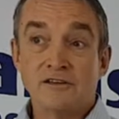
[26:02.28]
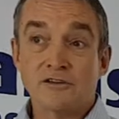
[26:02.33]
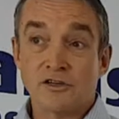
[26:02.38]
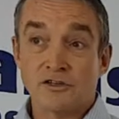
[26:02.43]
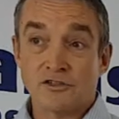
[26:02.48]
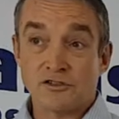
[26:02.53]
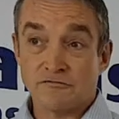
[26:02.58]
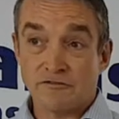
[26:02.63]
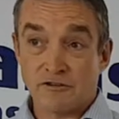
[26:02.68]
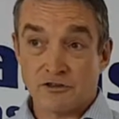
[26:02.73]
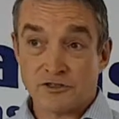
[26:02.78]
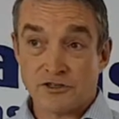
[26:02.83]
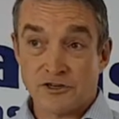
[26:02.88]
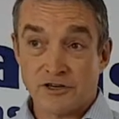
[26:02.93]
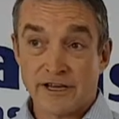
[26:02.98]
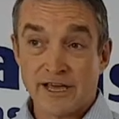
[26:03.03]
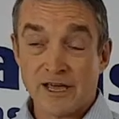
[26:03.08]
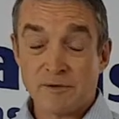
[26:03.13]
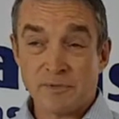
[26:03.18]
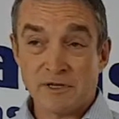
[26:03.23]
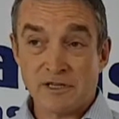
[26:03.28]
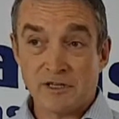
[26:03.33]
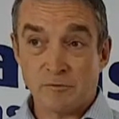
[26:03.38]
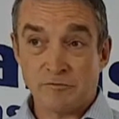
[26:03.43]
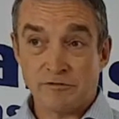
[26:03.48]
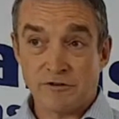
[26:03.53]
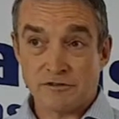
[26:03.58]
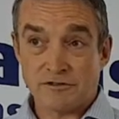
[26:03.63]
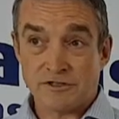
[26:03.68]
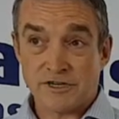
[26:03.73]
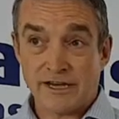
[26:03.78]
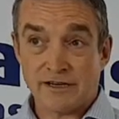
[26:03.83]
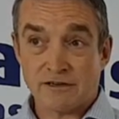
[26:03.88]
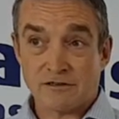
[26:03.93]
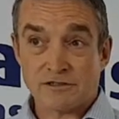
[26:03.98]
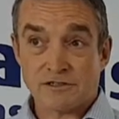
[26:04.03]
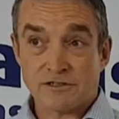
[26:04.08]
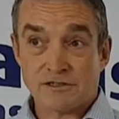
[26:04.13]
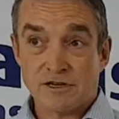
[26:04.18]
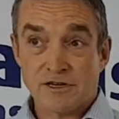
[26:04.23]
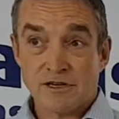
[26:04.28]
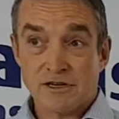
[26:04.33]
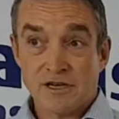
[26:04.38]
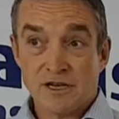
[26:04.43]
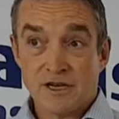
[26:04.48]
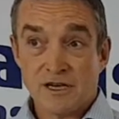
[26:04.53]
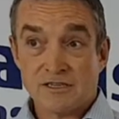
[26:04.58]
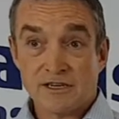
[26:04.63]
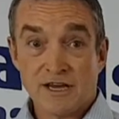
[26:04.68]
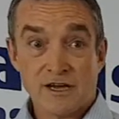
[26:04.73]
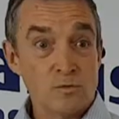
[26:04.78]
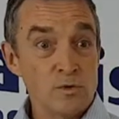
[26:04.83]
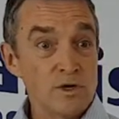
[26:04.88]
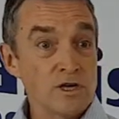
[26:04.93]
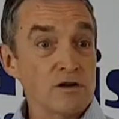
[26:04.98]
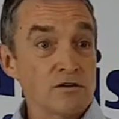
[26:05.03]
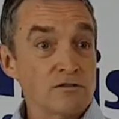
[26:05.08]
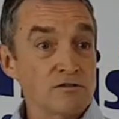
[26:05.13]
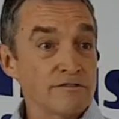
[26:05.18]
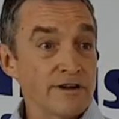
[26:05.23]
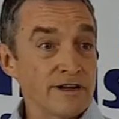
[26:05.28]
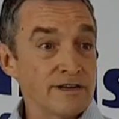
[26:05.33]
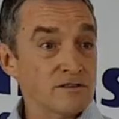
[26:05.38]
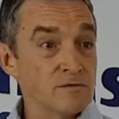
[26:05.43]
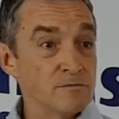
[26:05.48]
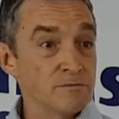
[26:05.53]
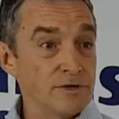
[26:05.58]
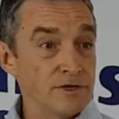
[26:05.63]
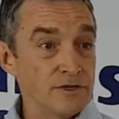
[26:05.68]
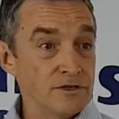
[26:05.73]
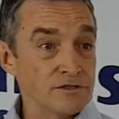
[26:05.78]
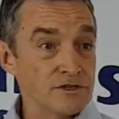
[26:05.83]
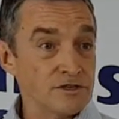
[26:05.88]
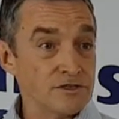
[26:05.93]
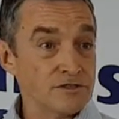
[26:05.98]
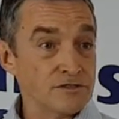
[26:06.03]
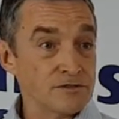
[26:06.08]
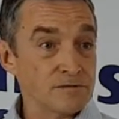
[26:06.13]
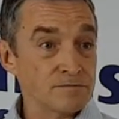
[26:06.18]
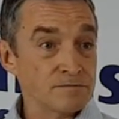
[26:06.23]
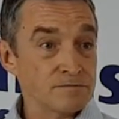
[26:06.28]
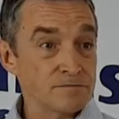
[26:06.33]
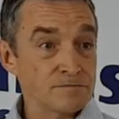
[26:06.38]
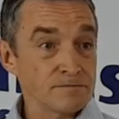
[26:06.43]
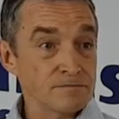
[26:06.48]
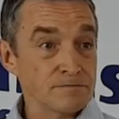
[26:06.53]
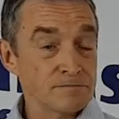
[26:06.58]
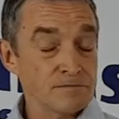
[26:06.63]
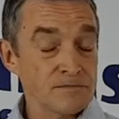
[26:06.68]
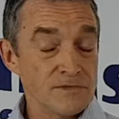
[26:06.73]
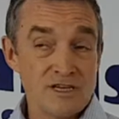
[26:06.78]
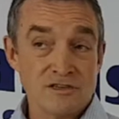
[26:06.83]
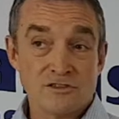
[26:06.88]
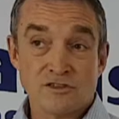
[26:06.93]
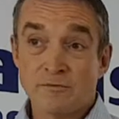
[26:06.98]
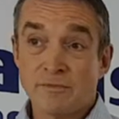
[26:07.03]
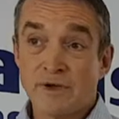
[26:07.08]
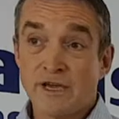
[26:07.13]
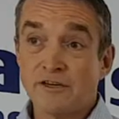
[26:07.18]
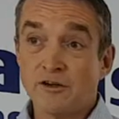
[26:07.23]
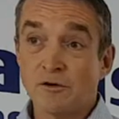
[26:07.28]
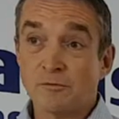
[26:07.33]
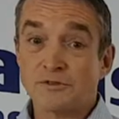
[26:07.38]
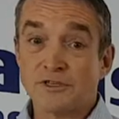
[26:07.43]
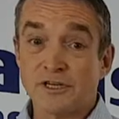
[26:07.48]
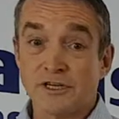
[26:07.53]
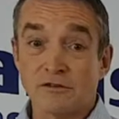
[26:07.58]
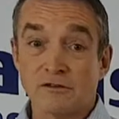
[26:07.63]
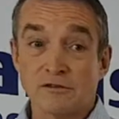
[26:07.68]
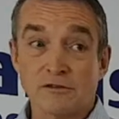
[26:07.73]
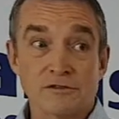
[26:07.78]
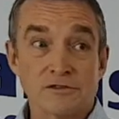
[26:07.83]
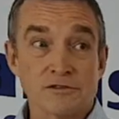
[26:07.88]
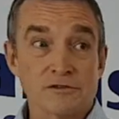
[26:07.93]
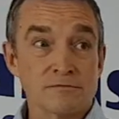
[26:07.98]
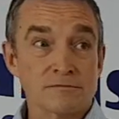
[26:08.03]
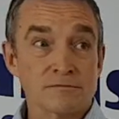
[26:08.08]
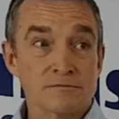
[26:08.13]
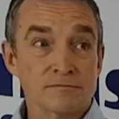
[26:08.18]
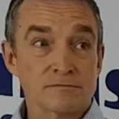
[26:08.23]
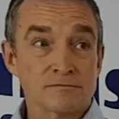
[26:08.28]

in construction and capital projects is how we contract and purchase. These are the main obstacles.